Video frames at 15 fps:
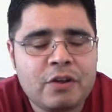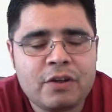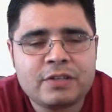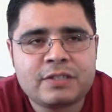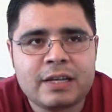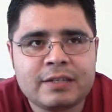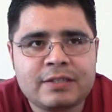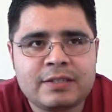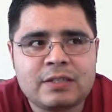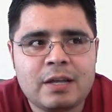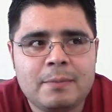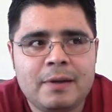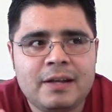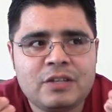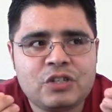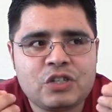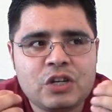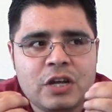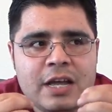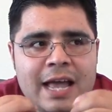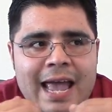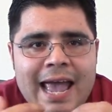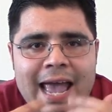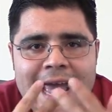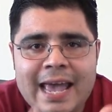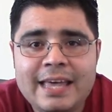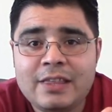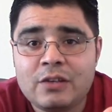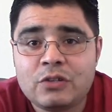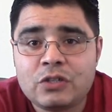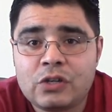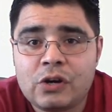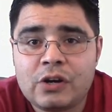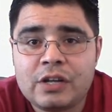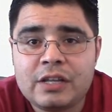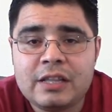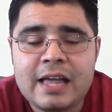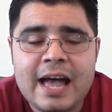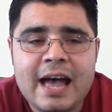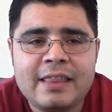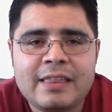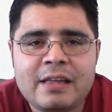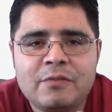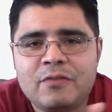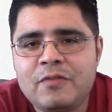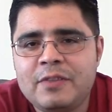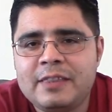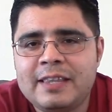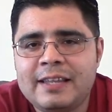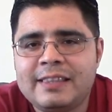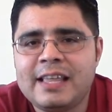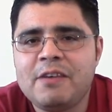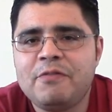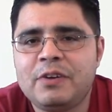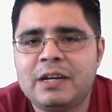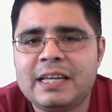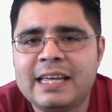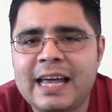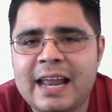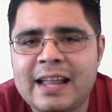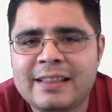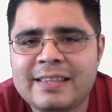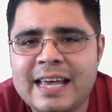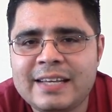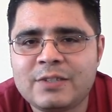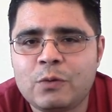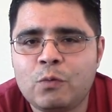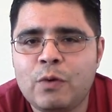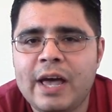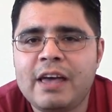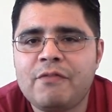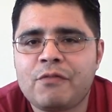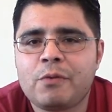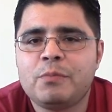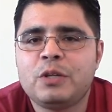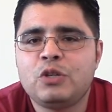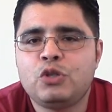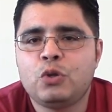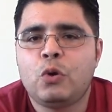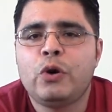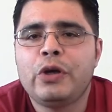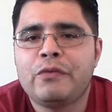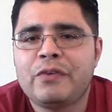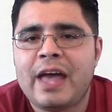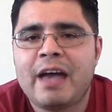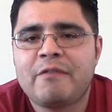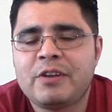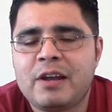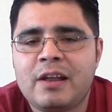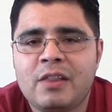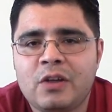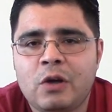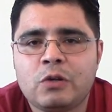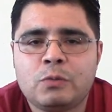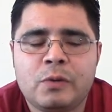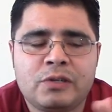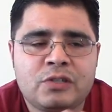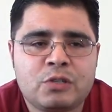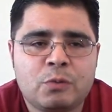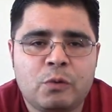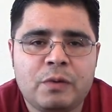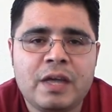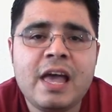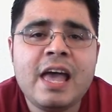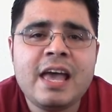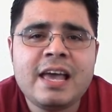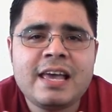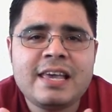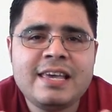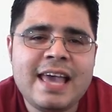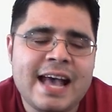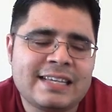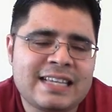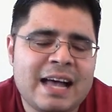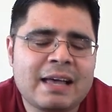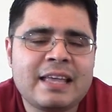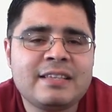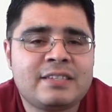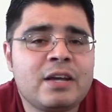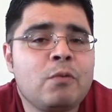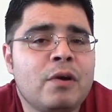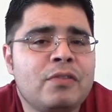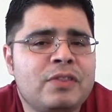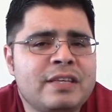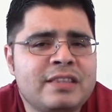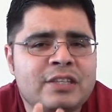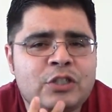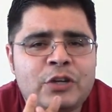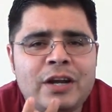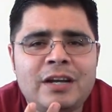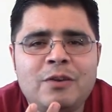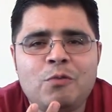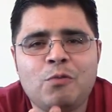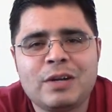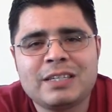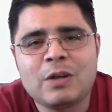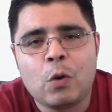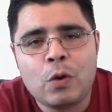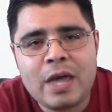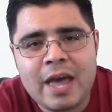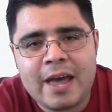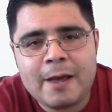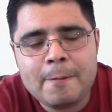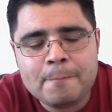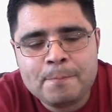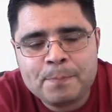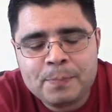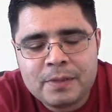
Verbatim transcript: know, so, so much hate concerning that, that, that definitely kind of takes away from the joy of having another Ghostbusters movie. Yes, I can say one thing, the trailer was okay.